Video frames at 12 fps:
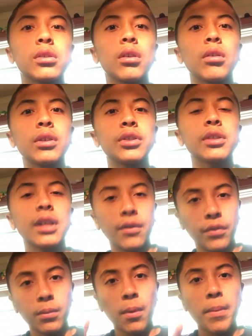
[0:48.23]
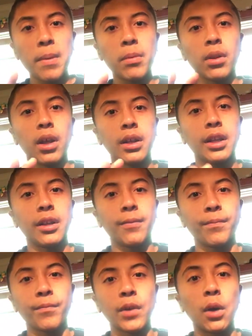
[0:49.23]
So let's just get a few more people on here.
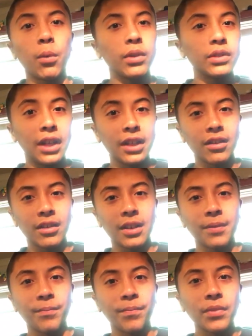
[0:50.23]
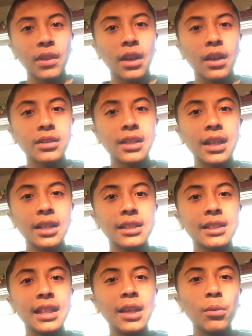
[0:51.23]
We got one like already. Daily
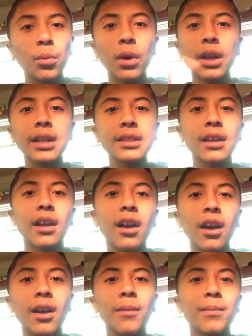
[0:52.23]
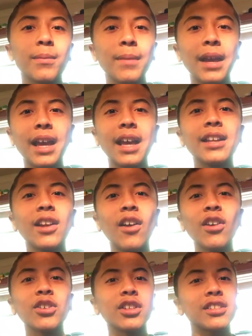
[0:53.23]
C, what is up, man? Y'all
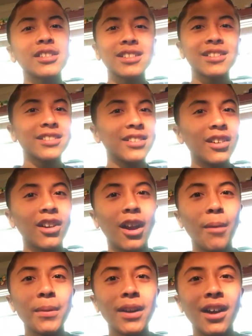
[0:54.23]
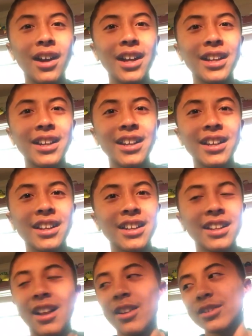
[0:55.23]
are just y'all are hopping on.
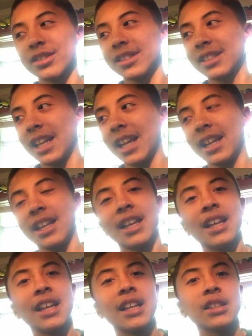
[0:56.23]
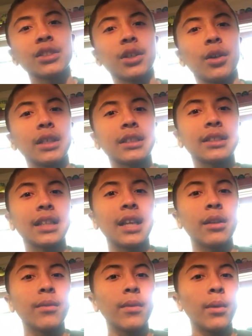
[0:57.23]
That was insane. So as I
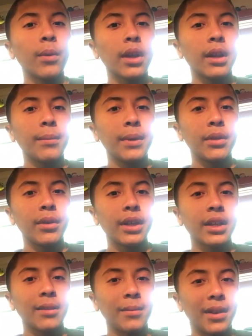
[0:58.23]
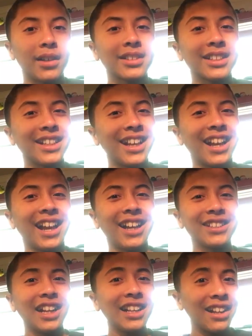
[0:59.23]
said, oh, we're gonna be doing an unboxing. Yeah,
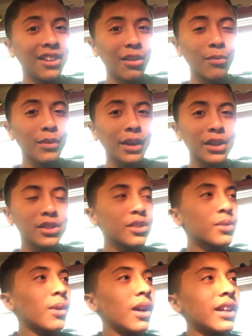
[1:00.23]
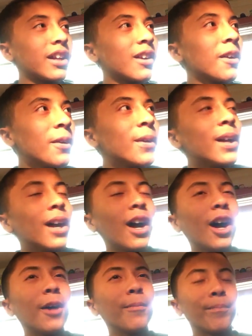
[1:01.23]
hashtag notification squad here.
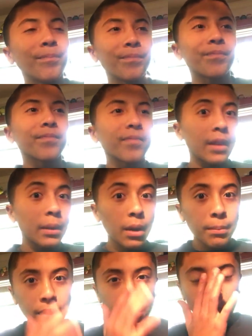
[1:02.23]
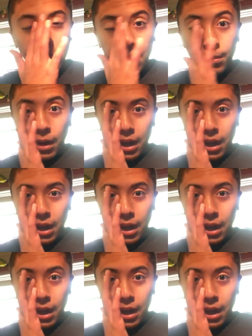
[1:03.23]
Um, we're gonna be doing an